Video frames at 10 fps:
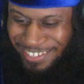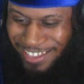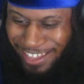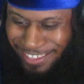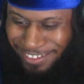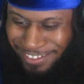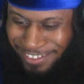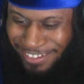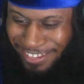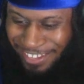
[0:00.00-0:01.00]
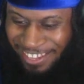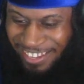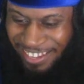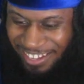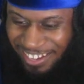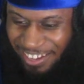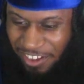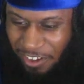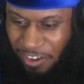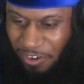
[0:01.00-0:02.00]
Gaia.
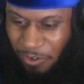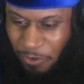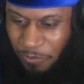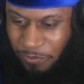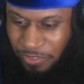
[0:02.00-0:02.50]
Uh oh.